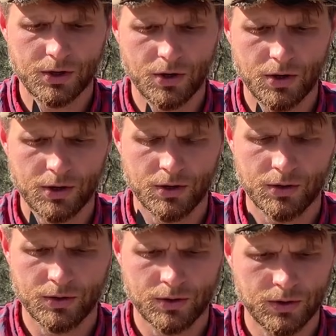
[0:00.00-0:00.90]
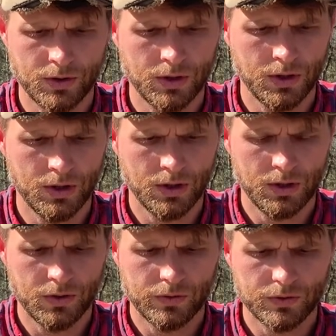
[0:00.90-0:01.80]
guard
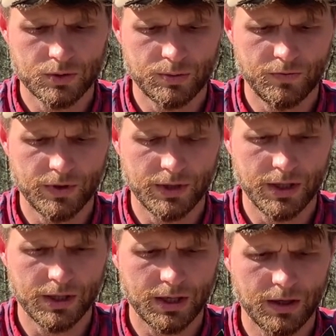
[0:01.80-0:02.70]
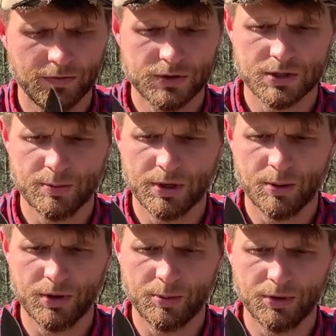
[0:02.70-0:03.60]
to prevent any kind of slipping
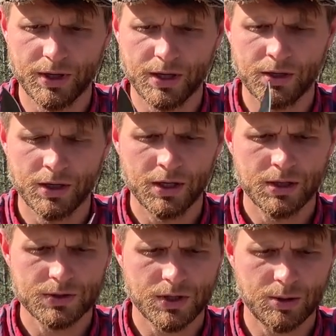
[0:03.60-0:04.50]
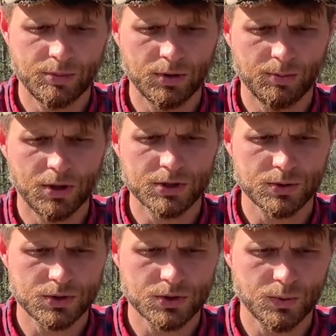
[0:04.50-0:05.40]
up on the blade. It's got a
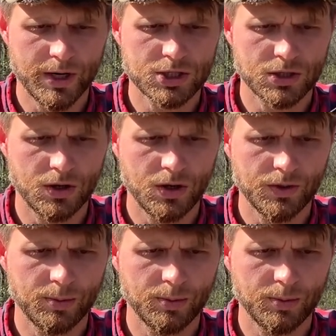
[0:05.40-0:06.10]
partial serration on the